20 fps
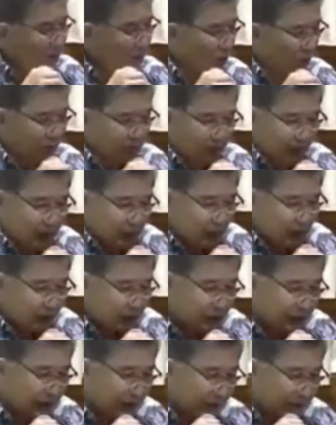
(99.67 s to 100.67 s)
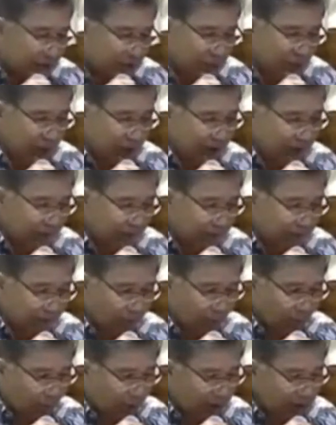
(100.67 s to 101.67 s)
your budget, you have
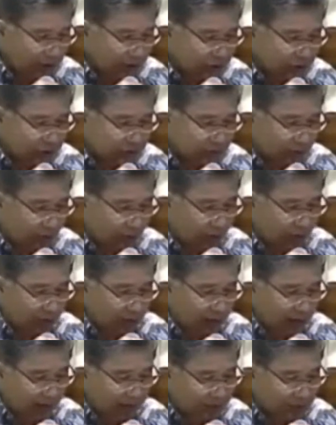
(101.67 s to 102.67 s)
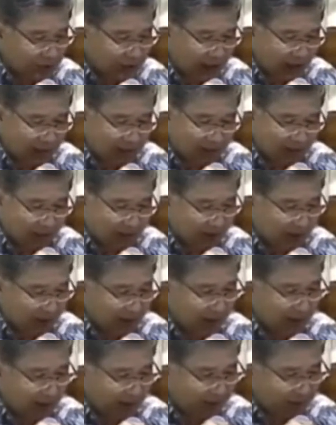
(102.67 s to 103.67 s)
one small lump sum,
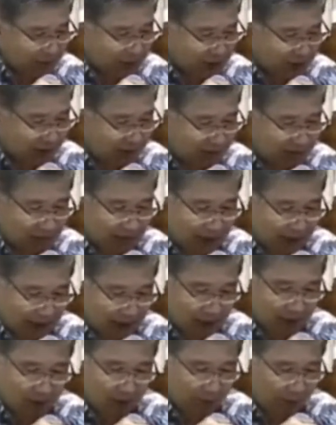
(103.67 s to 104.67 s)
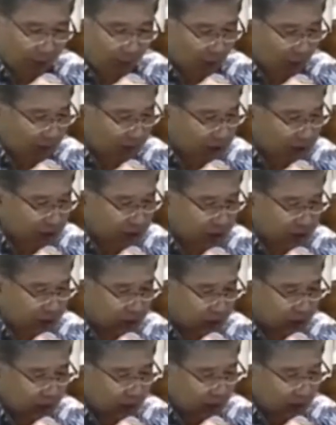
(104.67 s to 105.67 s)
lump sum item for which
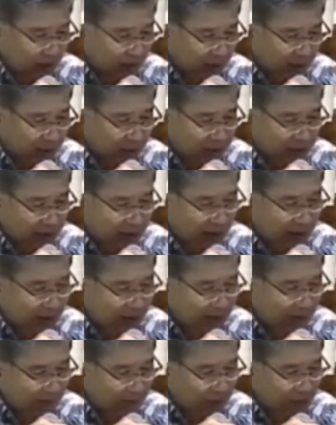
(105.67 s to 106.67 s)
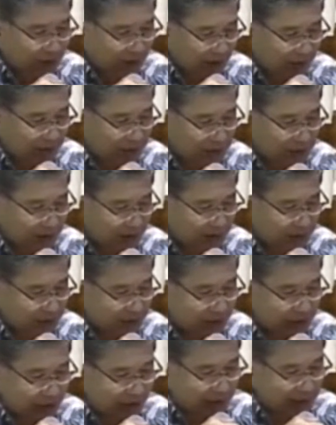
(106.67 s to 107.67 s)
you say lump sum
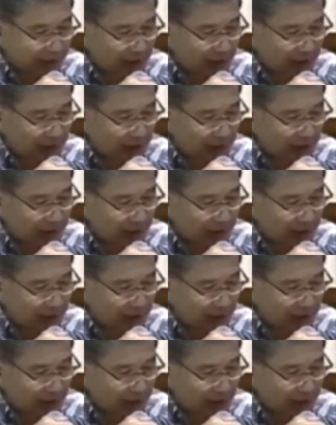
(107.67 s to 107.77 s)
CIP